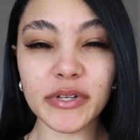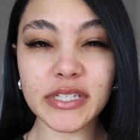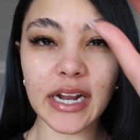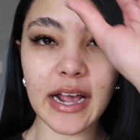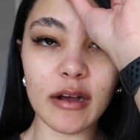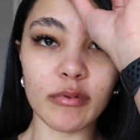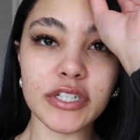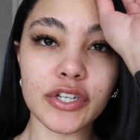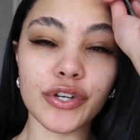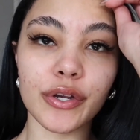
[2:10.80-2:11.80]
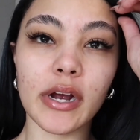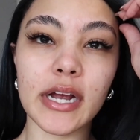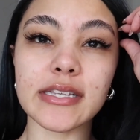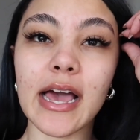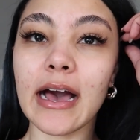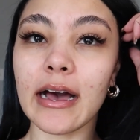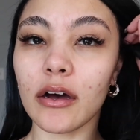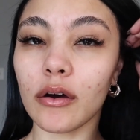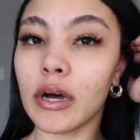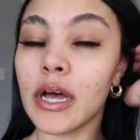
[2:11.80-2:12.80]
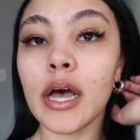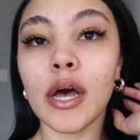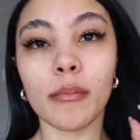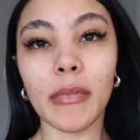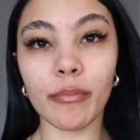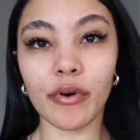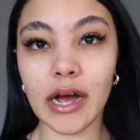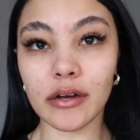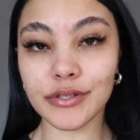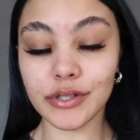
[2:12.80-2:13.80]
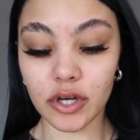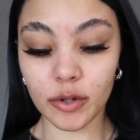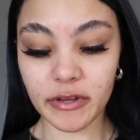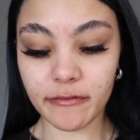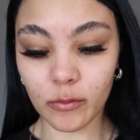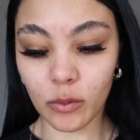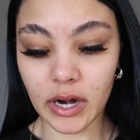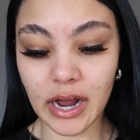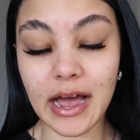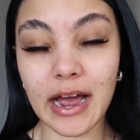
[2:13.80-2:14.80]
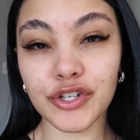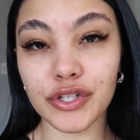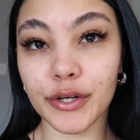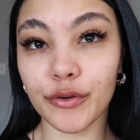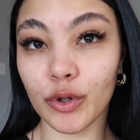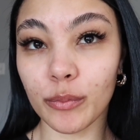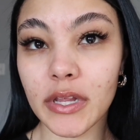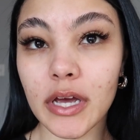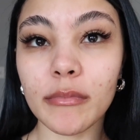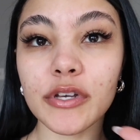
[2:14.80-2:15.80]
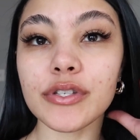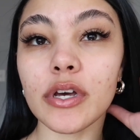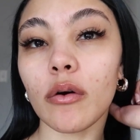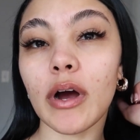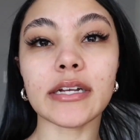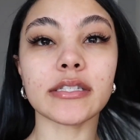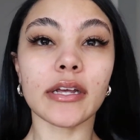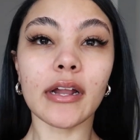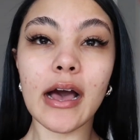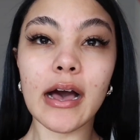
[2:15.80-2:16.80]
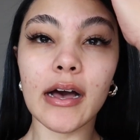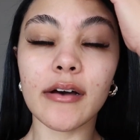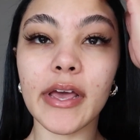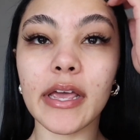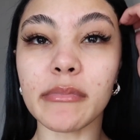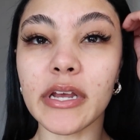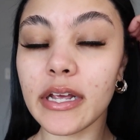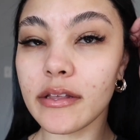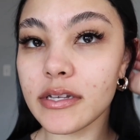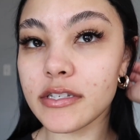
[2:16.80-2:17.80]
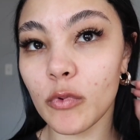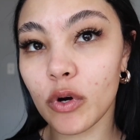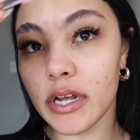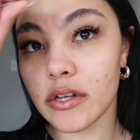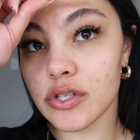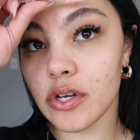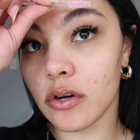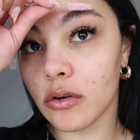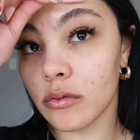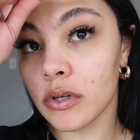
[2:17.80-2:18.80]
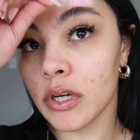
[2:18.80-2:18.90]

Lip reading: in today, I wanted to show you guys how my brows look before I actually groom them. So I did have a meeting this morning, so